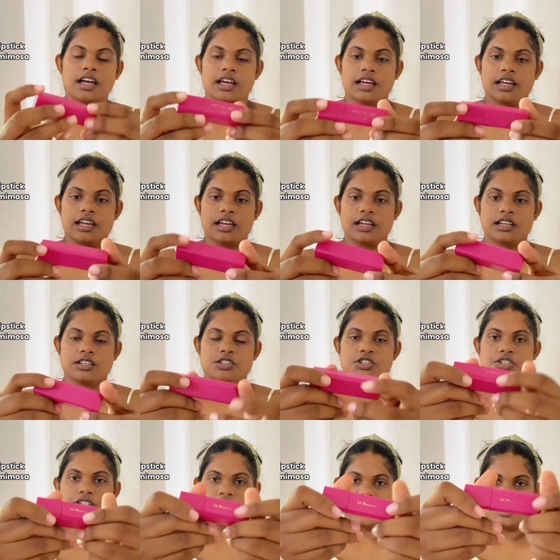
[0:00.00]
in
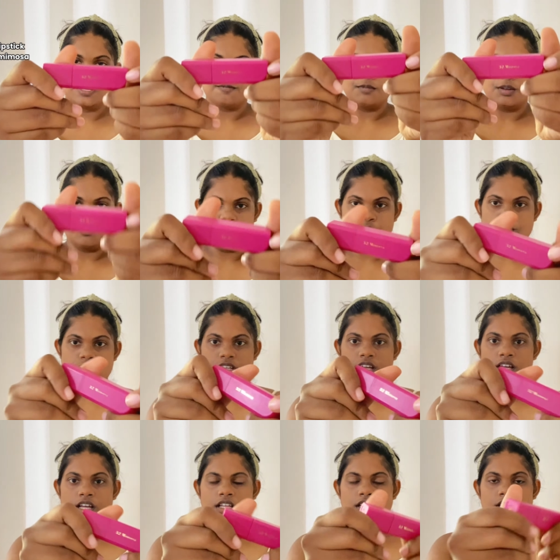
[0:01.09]
shade
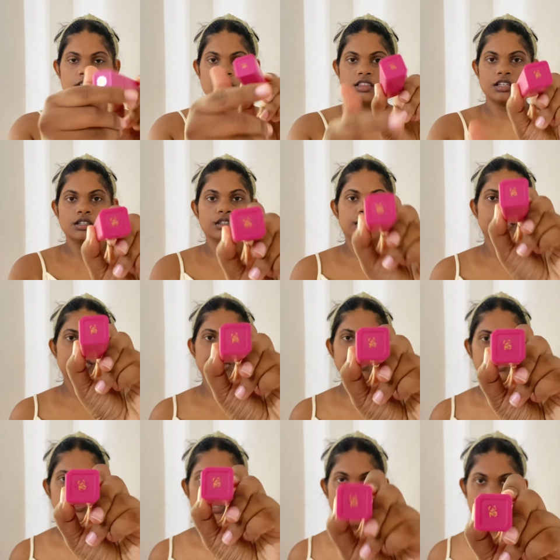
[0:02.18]
Mimosa
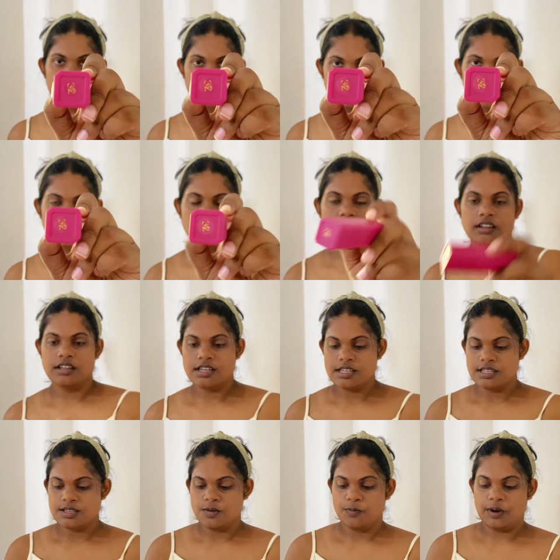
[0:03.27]
32 number.
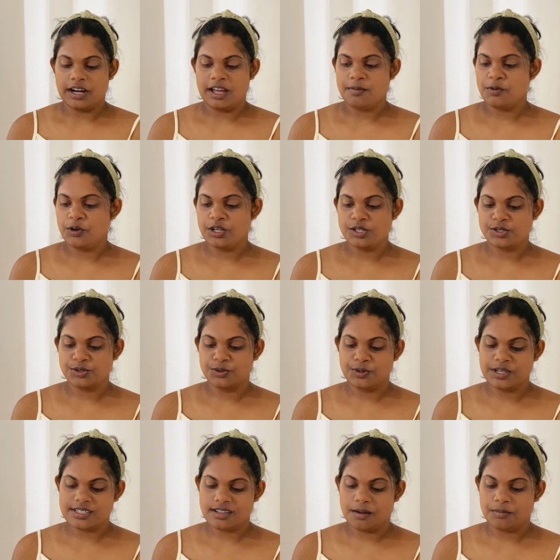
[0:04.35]
What I'm going to do
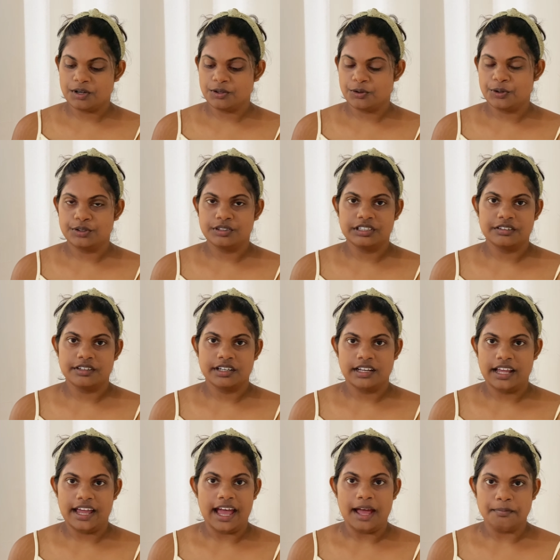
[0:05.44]
is I'm not going to
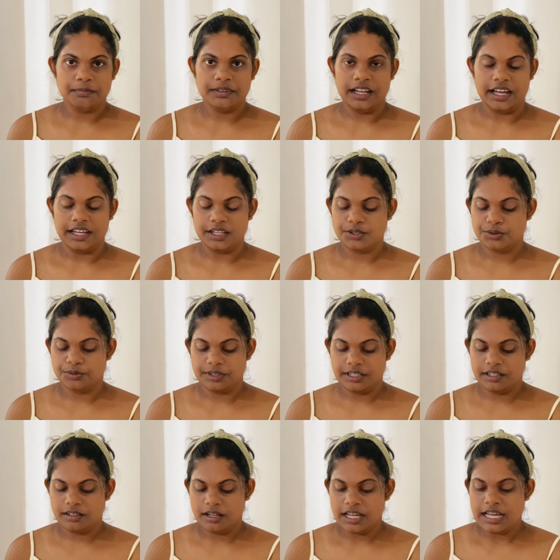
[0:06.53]
direct apply to
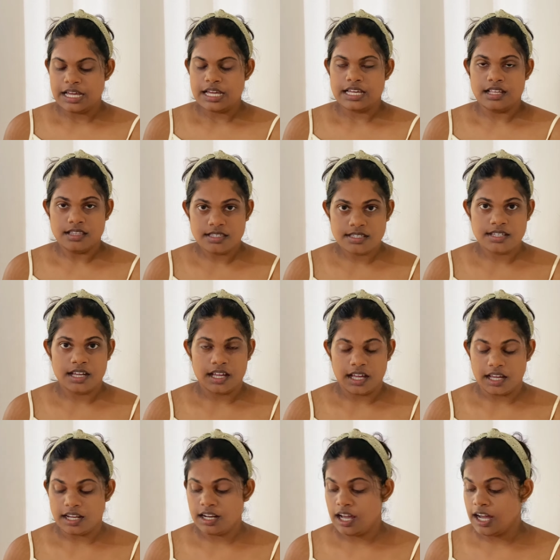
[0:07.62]
it.
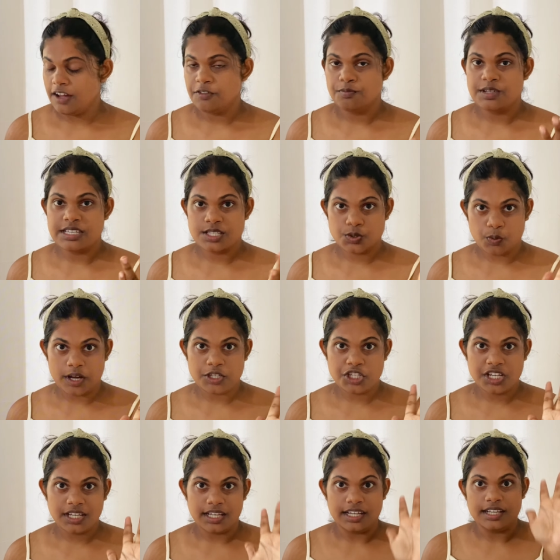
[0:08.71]
Instead, I'll be
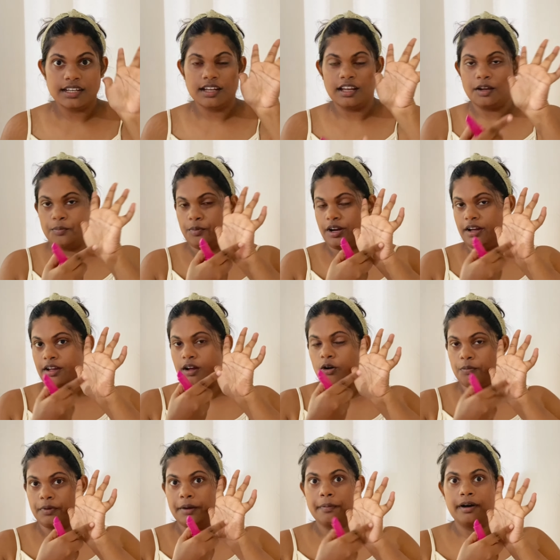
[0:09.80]
swatching it on
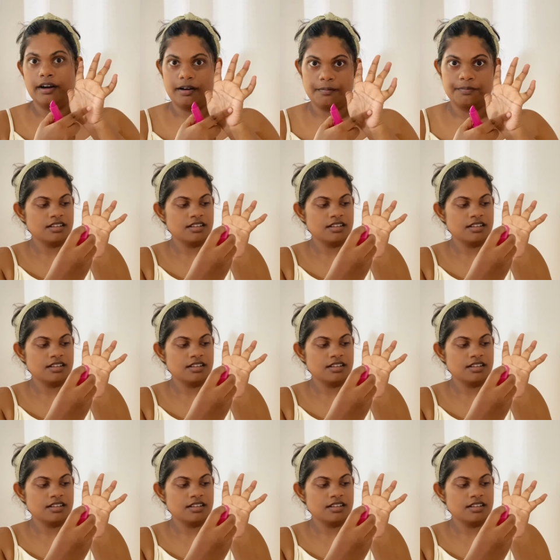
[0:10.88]
my palm.